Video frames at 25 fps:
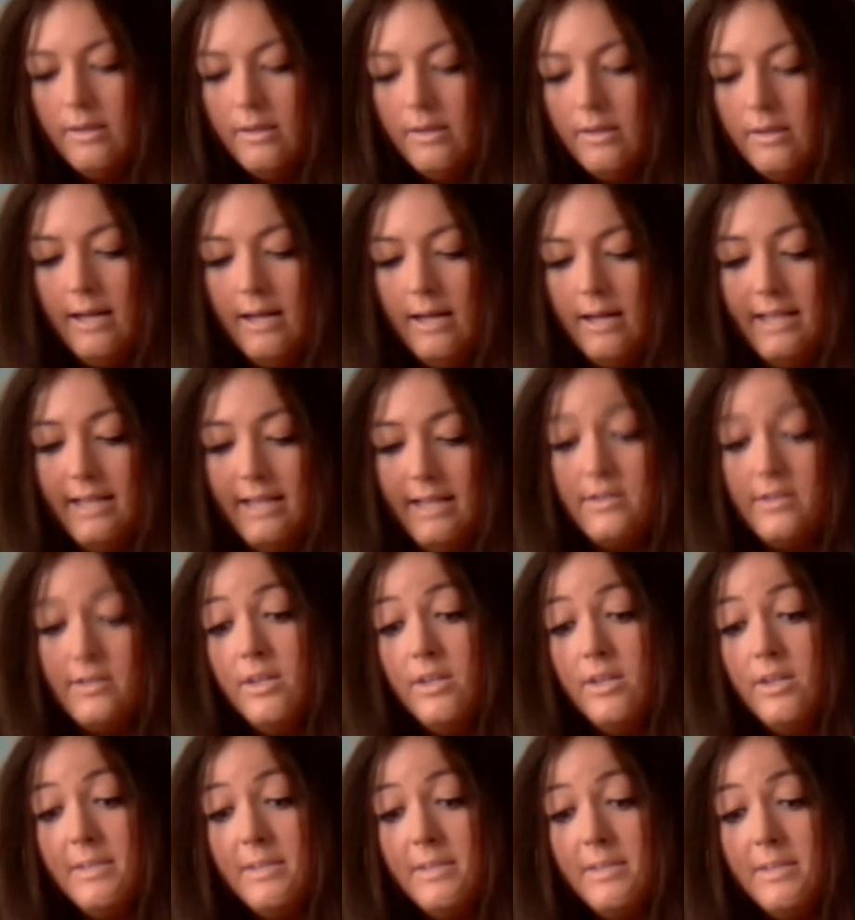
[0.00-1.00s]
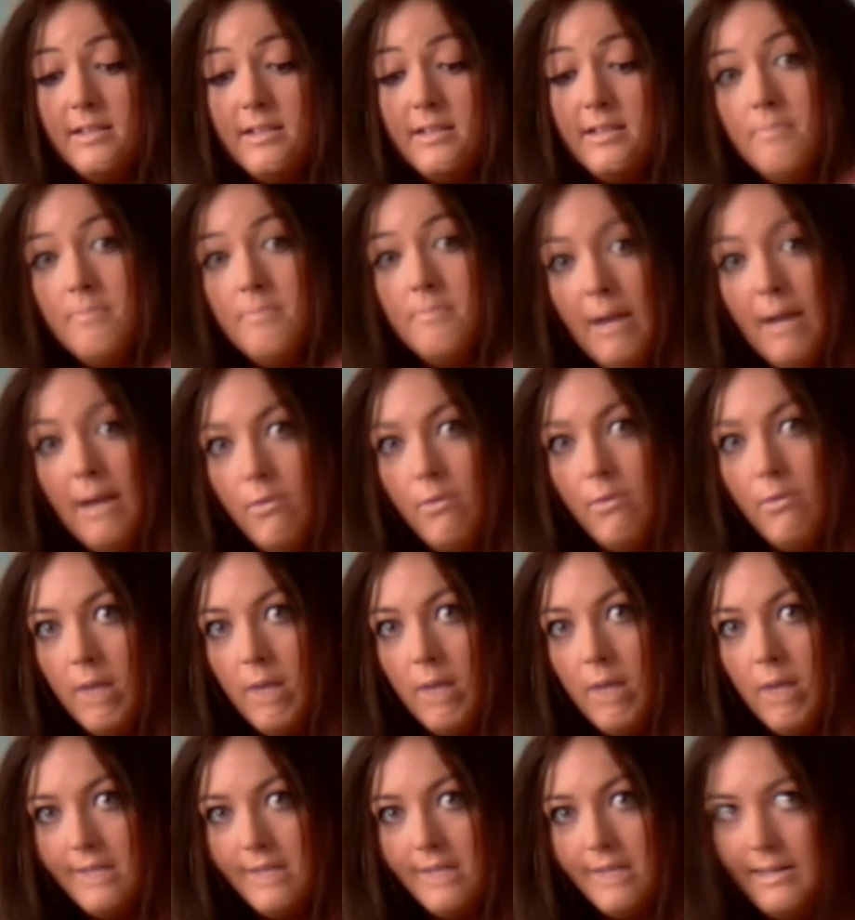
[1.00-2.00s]
And it's good because it's made with
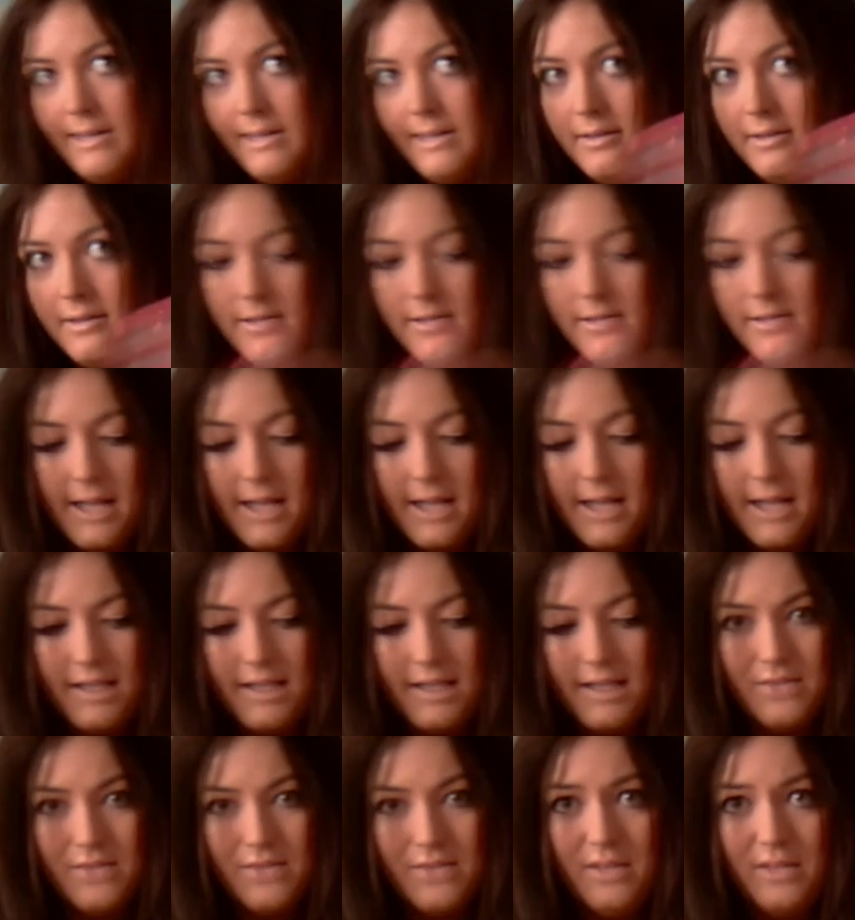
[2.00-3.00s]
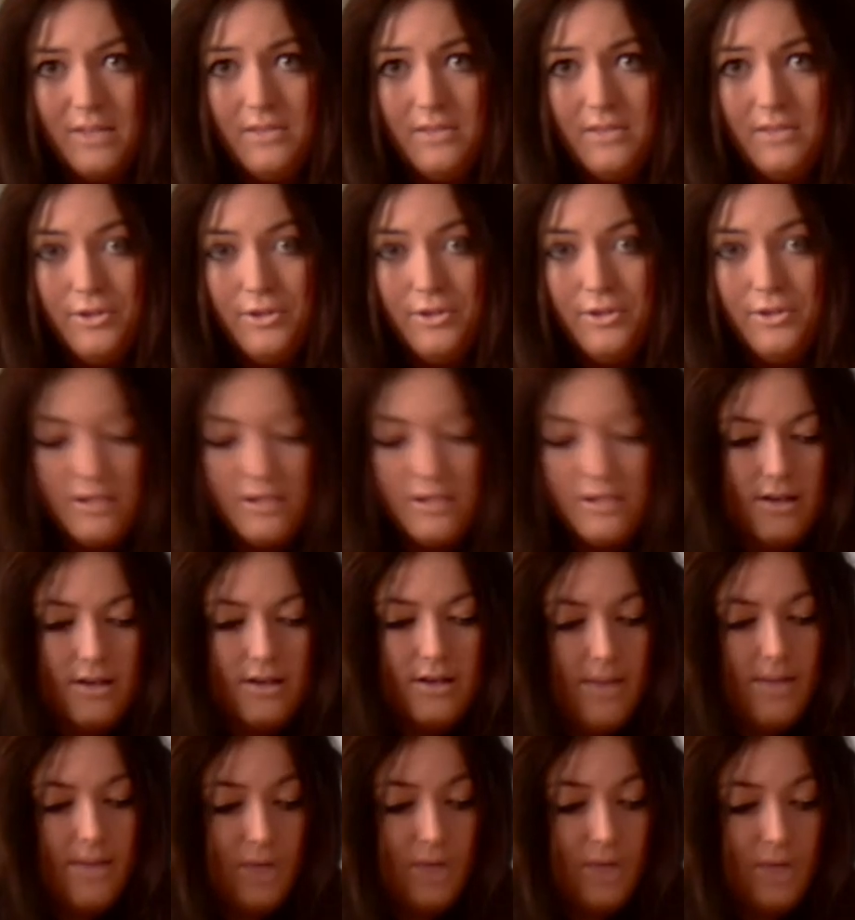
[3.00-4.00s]
marshmallows. And, well, who doesn't
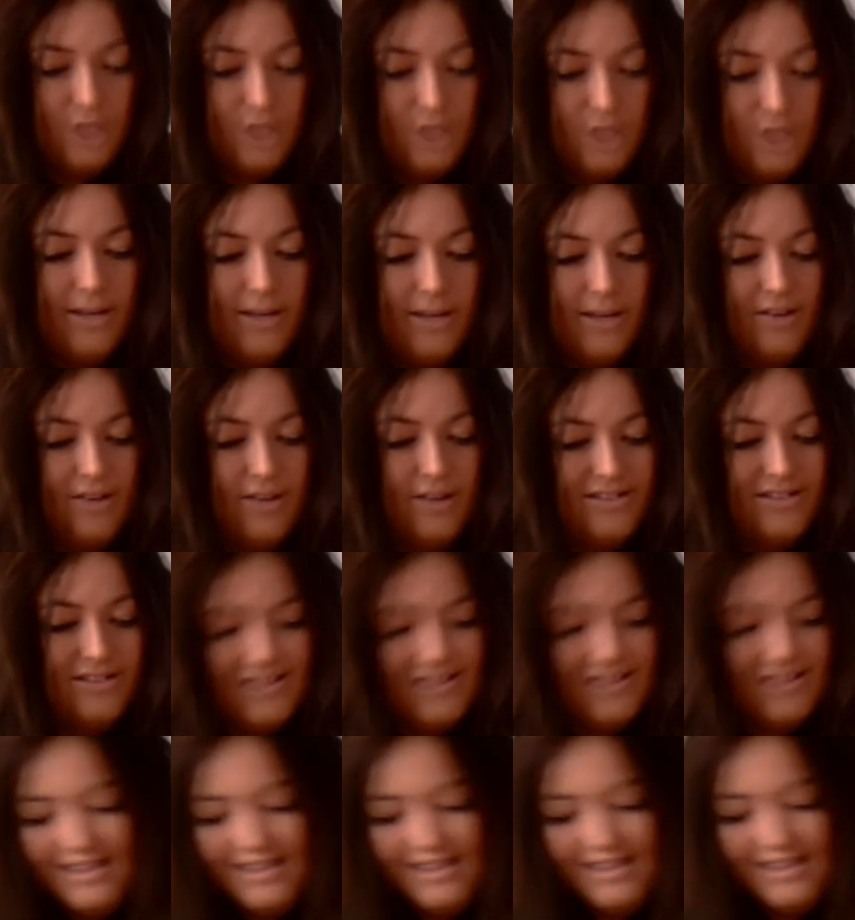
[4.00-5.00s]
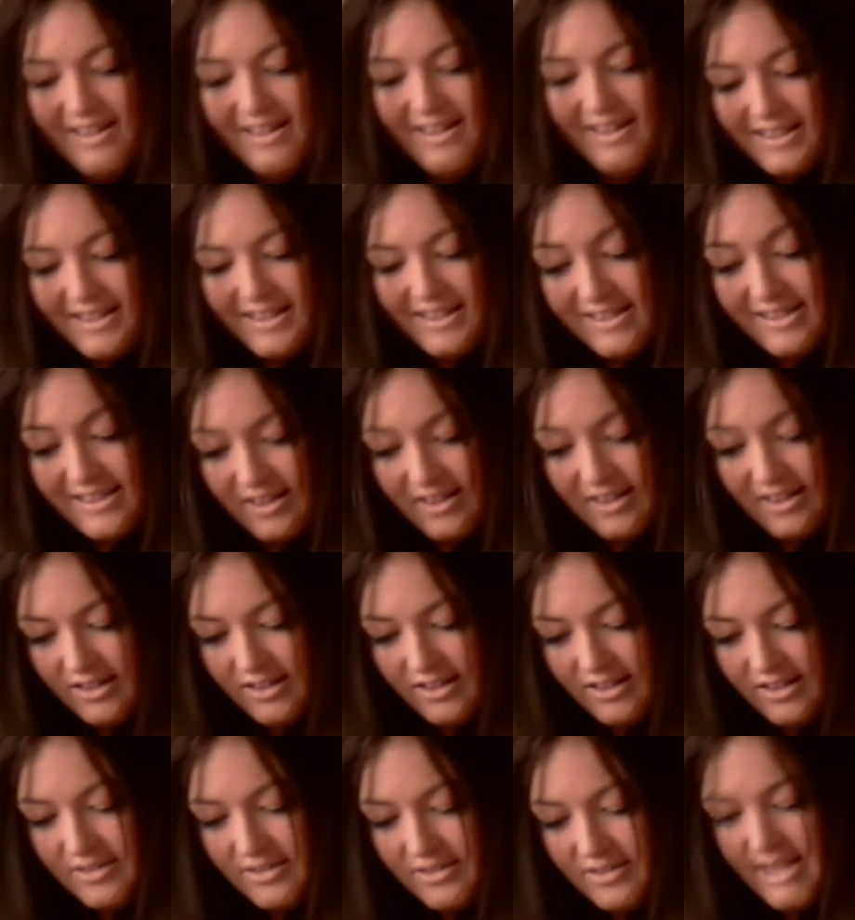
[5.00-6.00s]
like marshmallows?
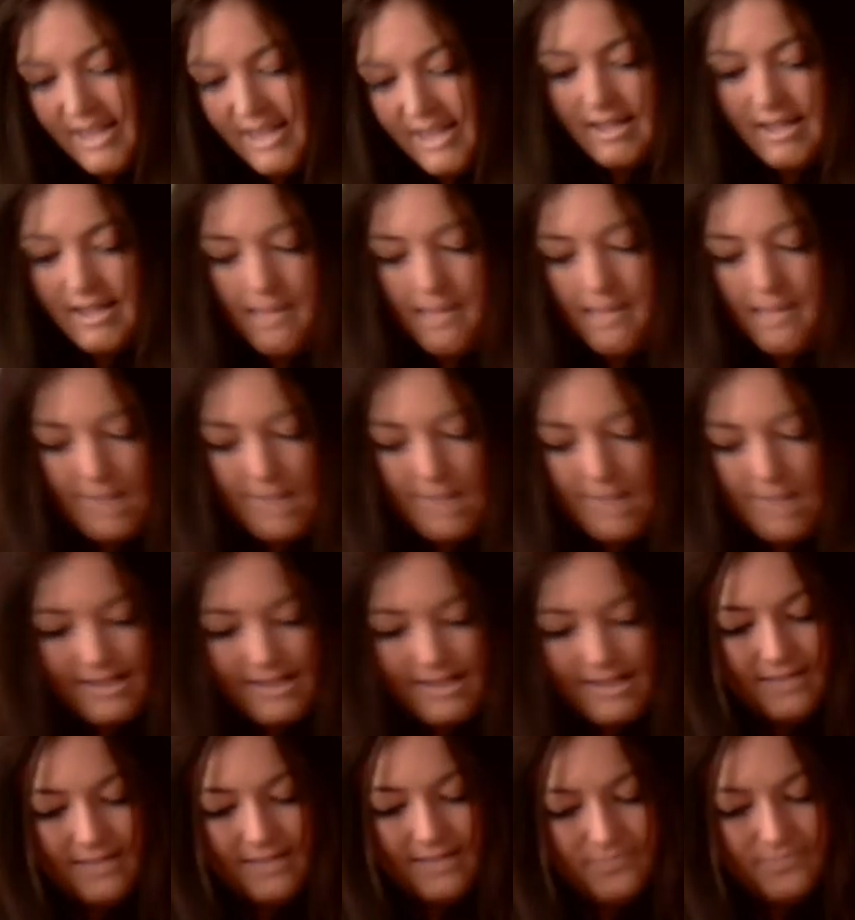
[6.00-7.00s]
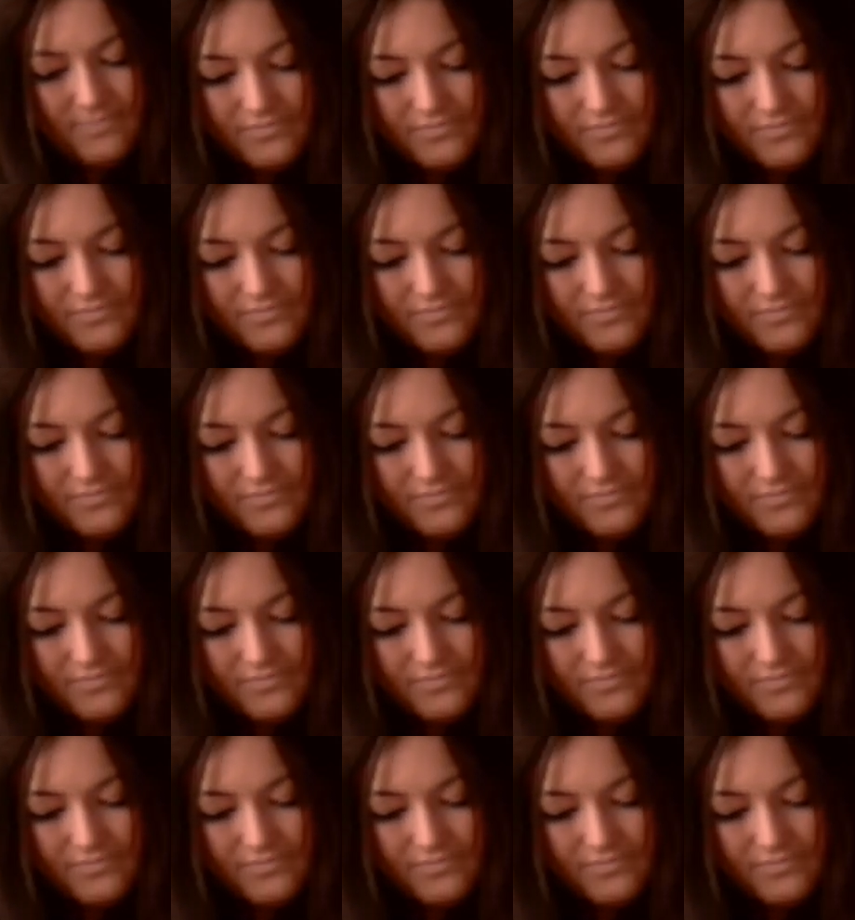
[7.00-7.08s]
So, that's amazing.